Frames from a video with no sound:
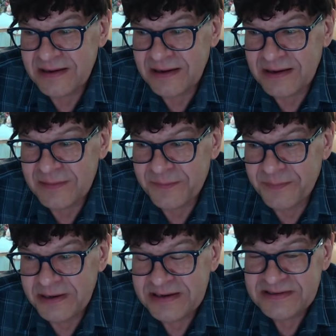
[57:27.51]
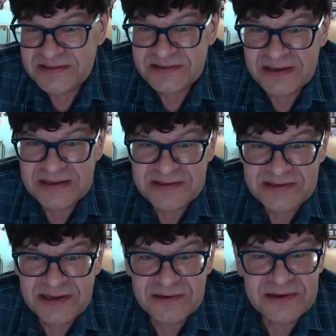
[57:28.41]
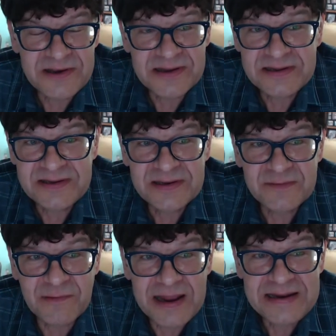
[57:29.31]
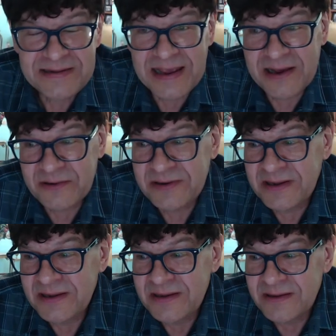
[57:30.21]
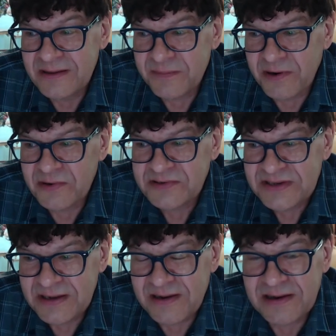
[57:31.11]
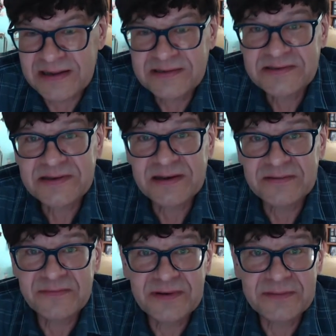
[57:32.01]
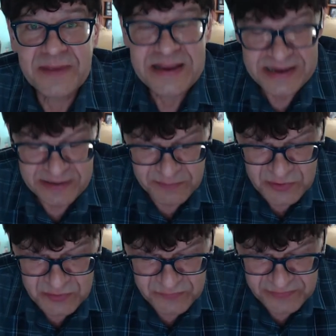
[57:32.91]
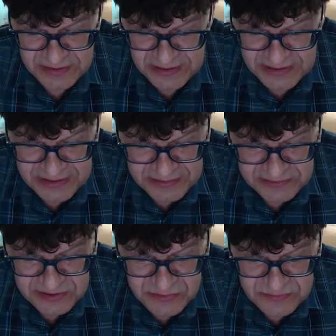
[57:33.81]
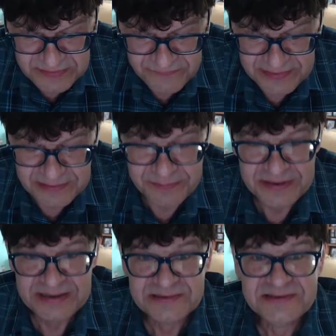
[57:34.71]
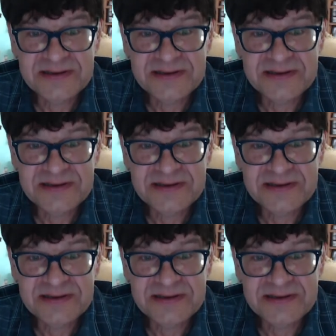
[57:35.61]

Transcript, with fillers: Um, but it's it's still good to write down the pros and cons of uh, making a move to the Philippines.